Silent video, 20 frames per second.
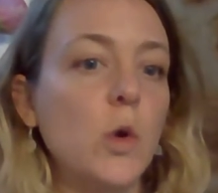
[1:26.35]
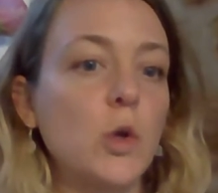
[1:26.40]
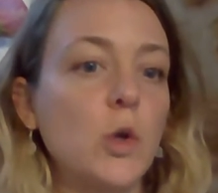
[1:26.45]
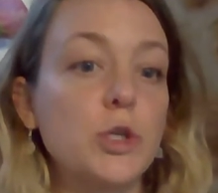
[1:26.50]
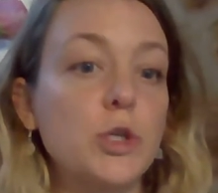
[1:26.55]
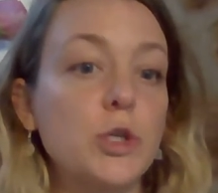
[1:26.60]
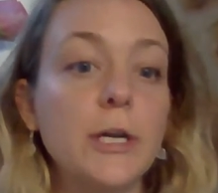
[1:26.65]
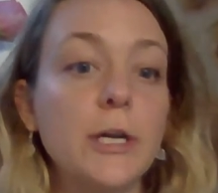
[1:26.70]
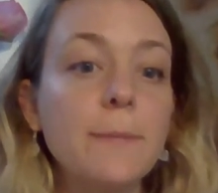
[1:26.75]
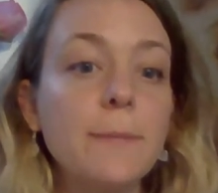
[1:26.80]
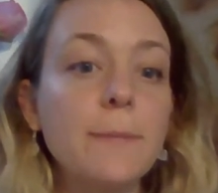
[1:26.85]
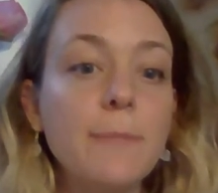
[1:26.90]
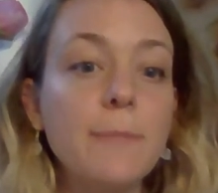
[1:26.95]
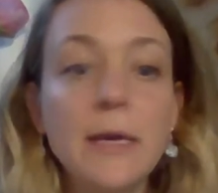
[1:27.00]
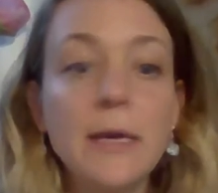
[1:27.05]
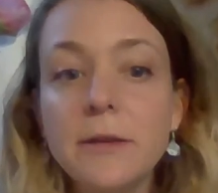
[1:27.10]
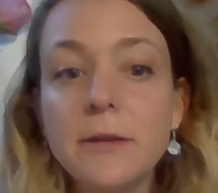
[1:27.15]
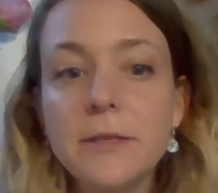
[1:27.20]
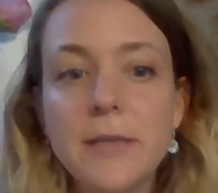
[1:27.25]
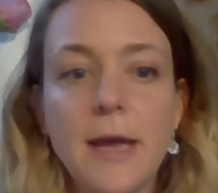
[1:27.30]
During
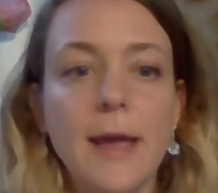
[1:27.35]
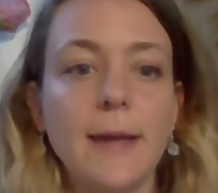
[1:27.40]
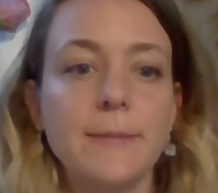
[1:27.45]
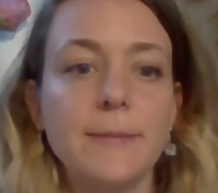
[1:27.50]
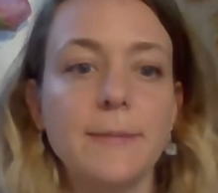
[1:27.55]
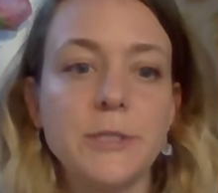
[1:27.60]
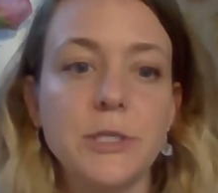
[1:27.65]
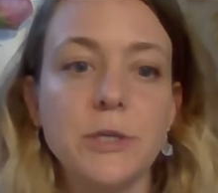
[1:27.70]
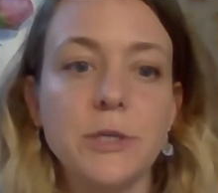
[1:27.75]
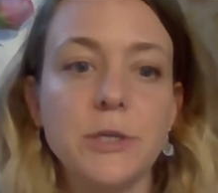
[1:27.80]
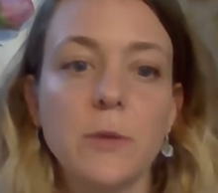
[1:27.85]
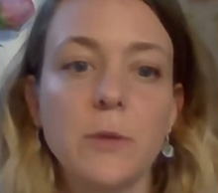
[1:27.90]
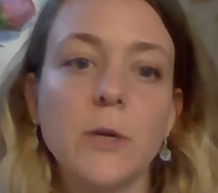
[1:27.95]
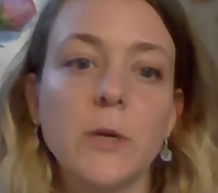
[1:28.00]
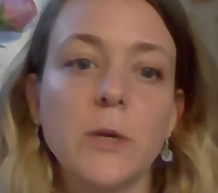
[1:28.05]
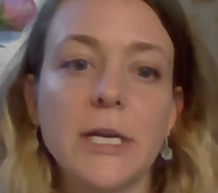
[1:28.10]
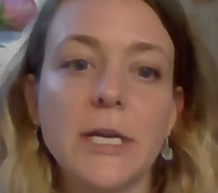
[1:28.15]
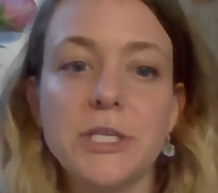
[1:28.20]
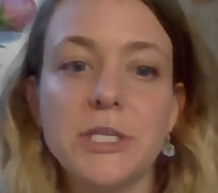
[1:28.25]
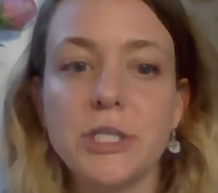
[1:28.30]
meal times, you can
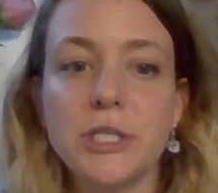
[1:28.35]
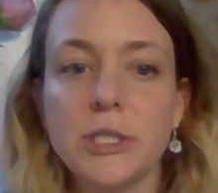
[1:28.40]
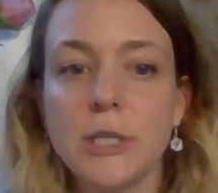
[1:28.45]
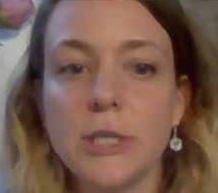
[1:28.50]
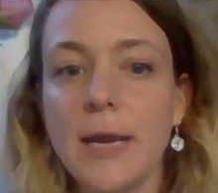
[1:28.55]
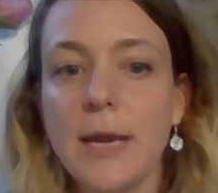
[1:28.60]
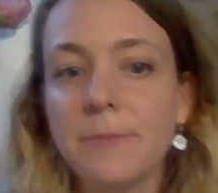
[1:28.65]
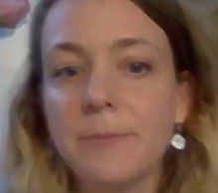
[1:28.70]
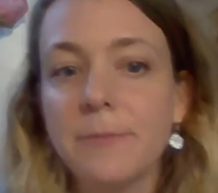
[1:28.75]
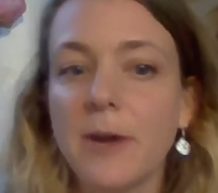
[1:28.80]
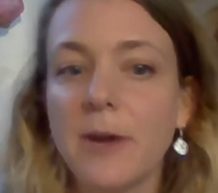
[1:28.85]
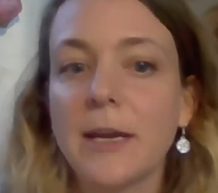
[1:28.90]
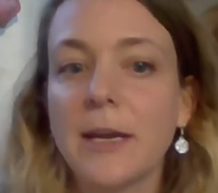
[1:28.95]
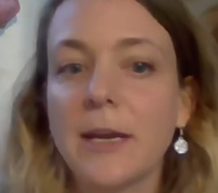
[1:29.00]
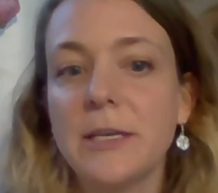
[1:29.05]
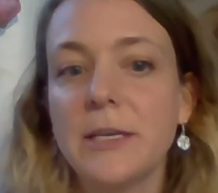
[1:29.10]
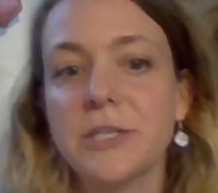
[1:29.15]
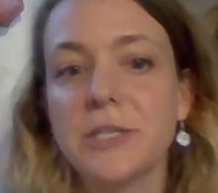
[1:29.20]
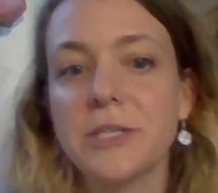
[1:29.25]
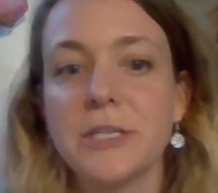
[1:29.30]
work on shape
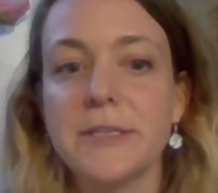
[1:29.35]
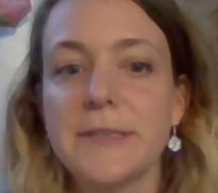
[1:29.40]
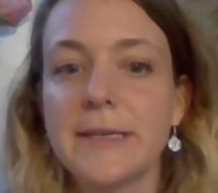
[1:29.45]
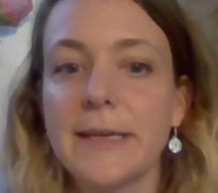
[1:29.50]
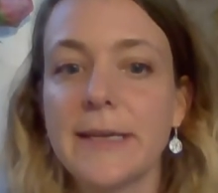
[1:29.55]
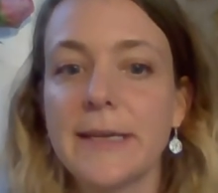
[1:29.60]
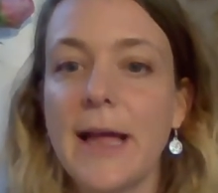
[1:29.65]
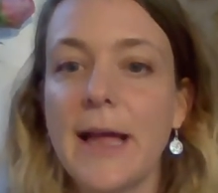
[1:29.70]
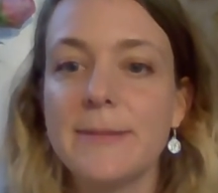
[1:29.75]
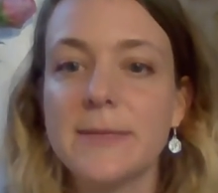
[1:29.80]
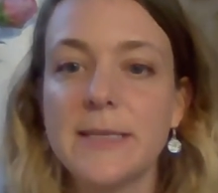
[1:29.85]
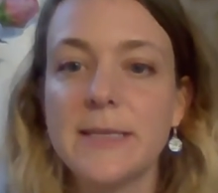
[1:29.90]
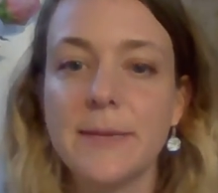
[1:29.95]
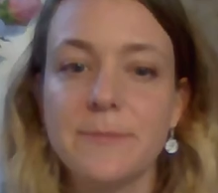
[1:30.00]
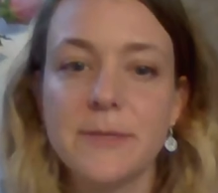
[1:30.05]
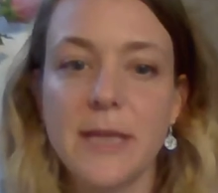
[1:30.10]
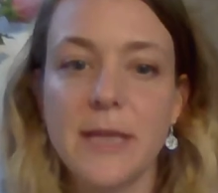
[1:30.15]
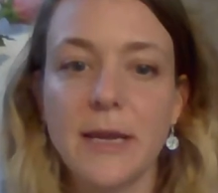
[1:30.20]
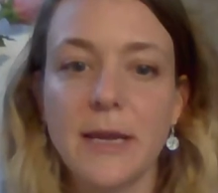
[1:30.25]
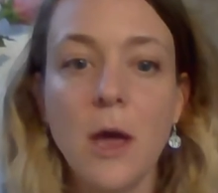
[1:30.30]
recognitions and
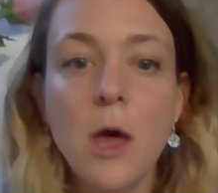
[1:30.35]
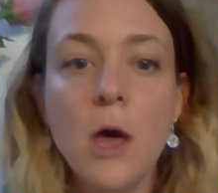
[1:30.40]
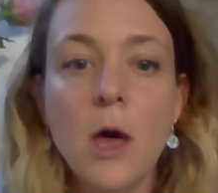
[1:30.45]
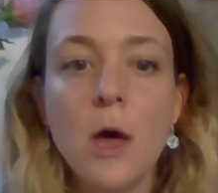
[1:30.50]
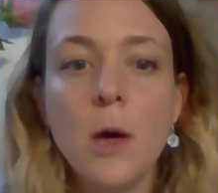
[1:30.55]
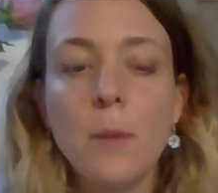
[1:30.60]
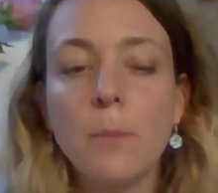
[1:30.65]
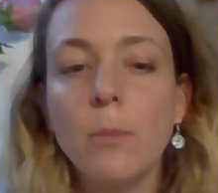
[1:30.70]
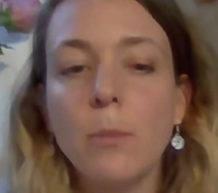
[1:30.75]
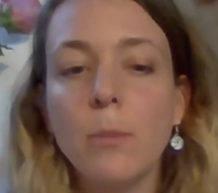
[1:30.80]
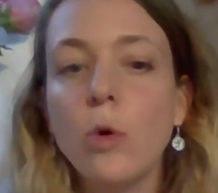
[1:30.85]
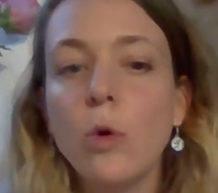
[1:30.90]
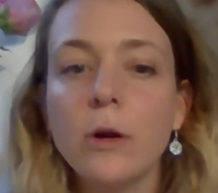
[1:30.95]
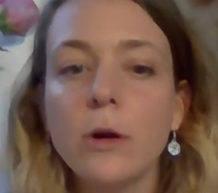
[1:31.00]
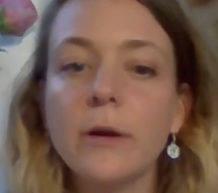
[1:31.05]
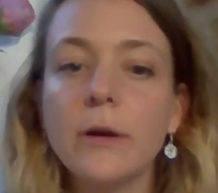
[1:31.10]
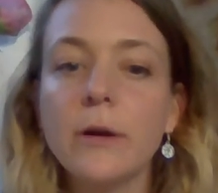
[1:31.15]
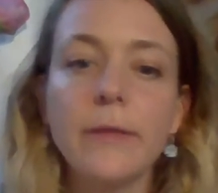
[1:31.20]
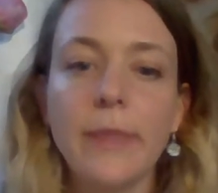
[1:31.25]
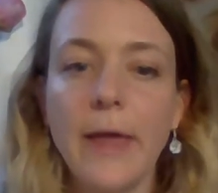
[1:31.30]
concepts like
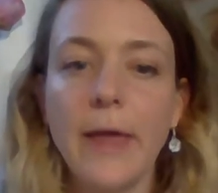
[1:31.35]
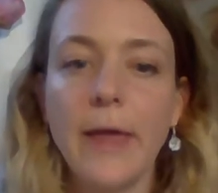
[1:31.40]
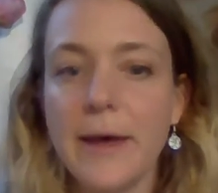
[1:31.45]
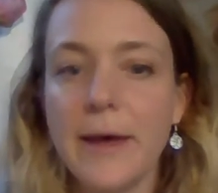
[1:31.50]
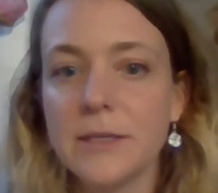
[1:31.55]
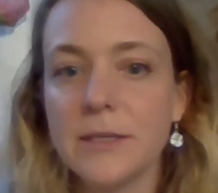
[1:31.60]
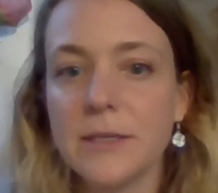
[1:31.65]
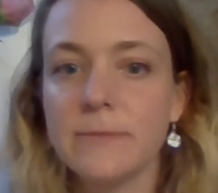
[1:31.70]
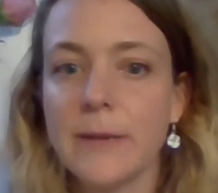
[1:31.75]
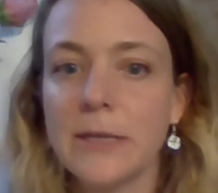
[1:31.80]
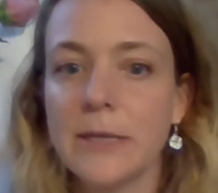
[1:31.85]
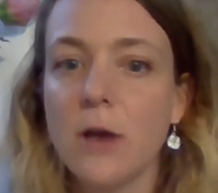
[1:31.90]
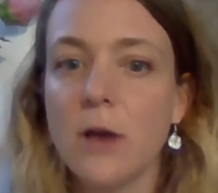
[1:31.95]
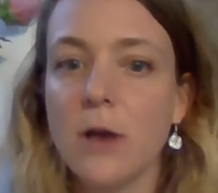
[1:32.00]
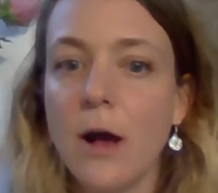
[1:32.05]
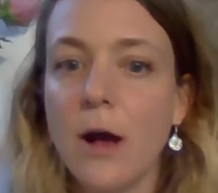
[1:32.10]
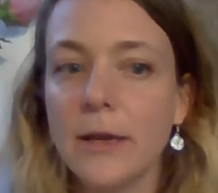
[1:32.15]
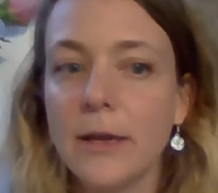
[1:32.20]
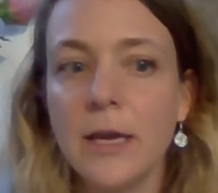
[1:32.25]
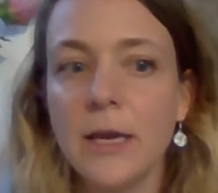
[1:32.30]
more or less by
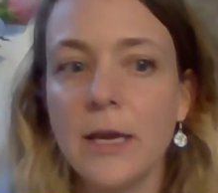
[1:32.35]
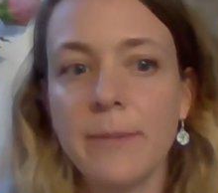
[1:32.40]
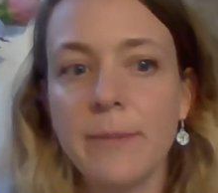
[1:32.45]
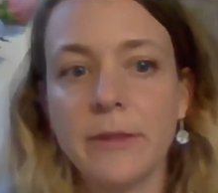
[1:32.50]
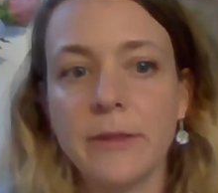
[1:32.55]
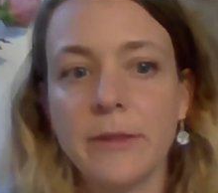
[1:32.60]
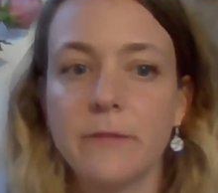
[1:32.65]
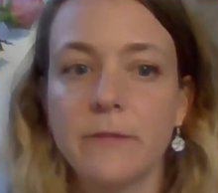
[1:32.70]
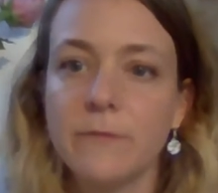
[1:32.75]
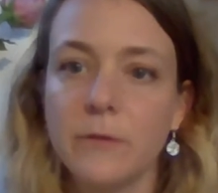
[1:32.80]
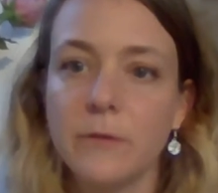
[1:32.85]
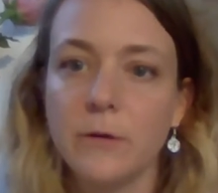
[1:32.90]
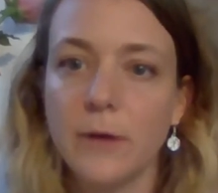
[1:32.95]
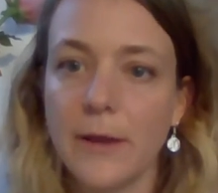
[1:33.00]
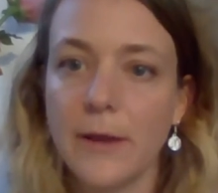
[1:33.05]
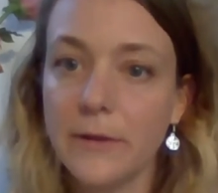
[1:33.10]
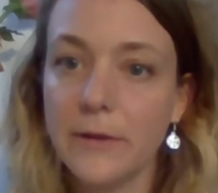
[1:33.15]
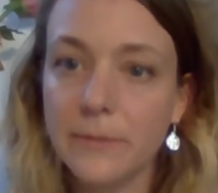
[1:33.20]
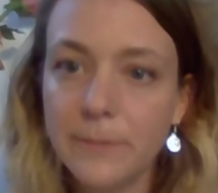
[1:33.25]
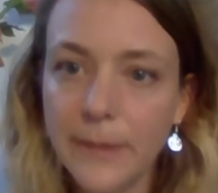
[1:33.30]
talking about the food
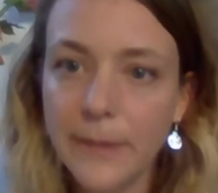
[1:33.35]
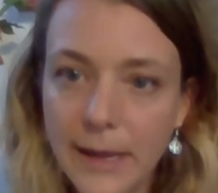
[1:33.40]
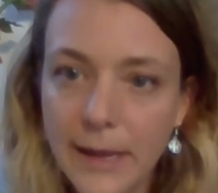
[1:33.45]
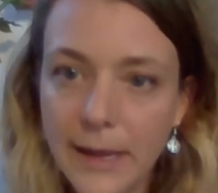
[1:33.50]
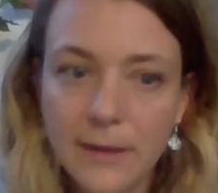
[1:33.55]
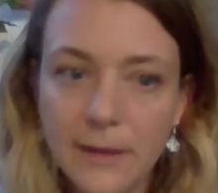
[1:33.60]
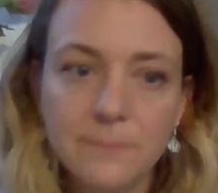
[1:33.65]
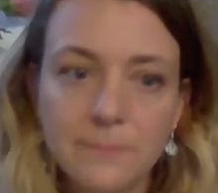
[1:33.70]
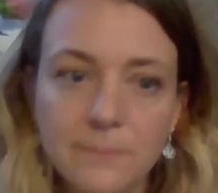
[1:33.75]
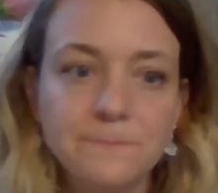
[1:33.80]
on their plate.